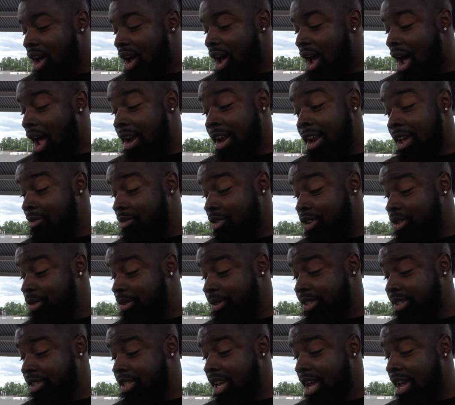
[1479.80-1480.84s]
I never used
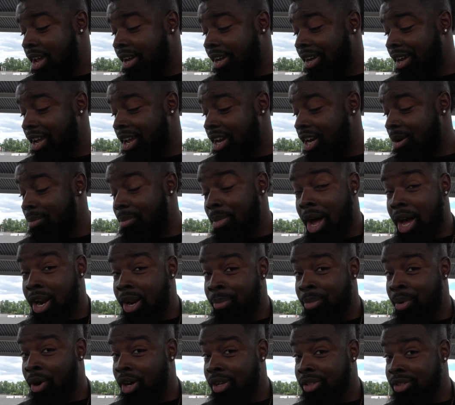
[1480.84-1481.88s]
to take any body
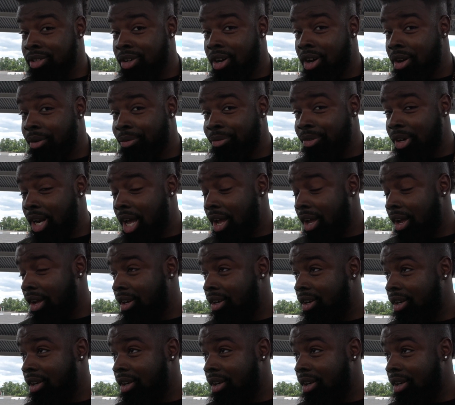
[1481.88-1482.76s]
parts off. Like,